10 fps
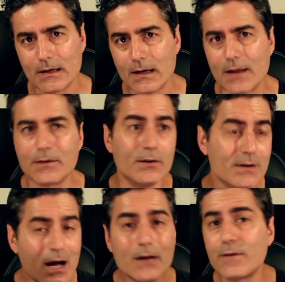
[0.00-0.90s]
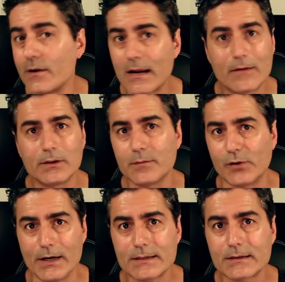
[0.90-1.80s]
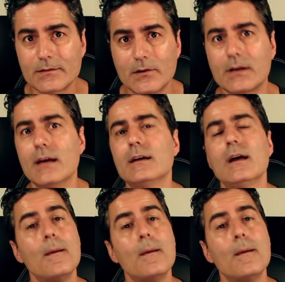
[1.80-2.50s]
and they're not very heavily priced, okay?